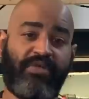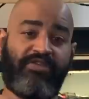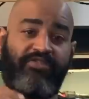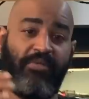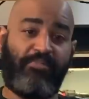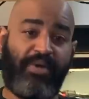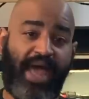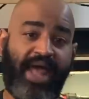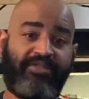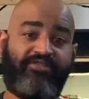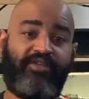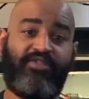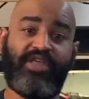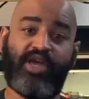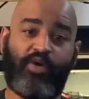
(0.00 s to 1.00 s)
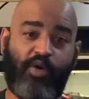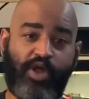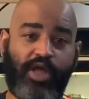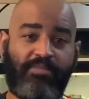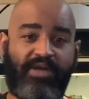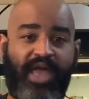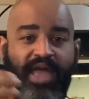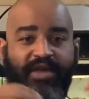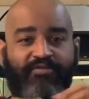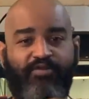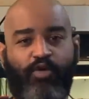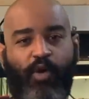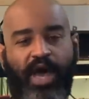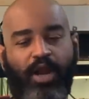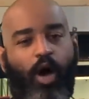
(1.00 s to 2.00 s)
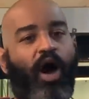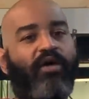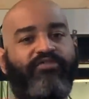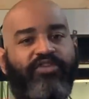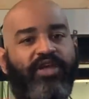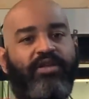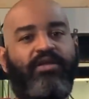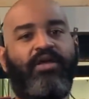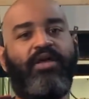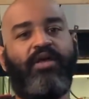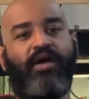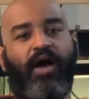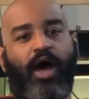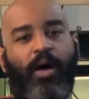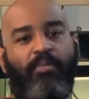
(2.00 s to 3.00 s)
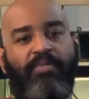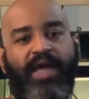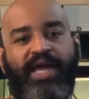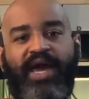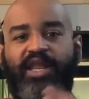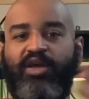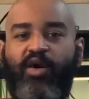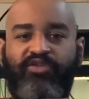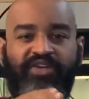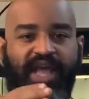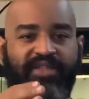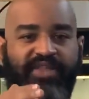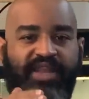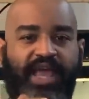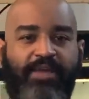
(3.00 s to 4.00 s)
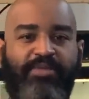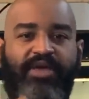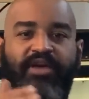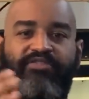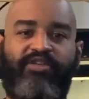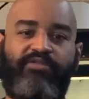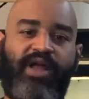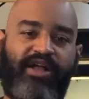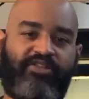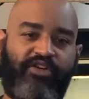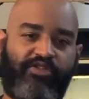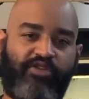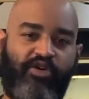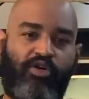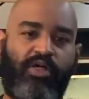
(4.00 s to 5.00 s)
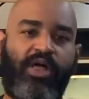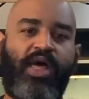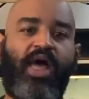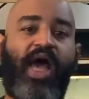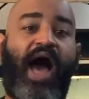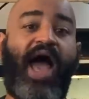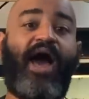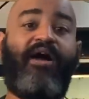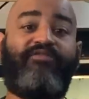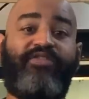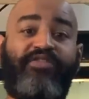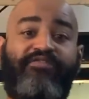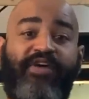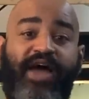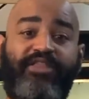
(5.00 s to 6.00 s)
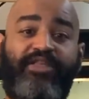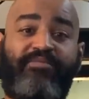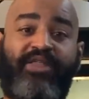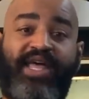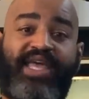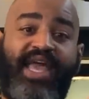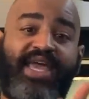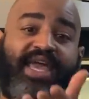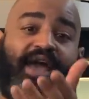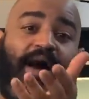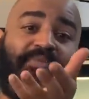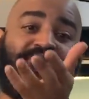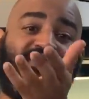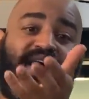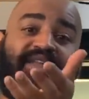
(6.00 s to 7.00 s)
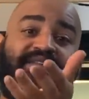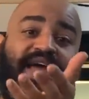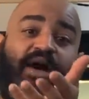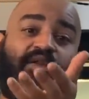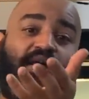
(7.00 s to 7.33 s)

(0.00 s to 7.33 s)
as the bats of the aquarium cave quite often. That kind of goes hand in hand because they're nocturnal. I often find them like hanging upside down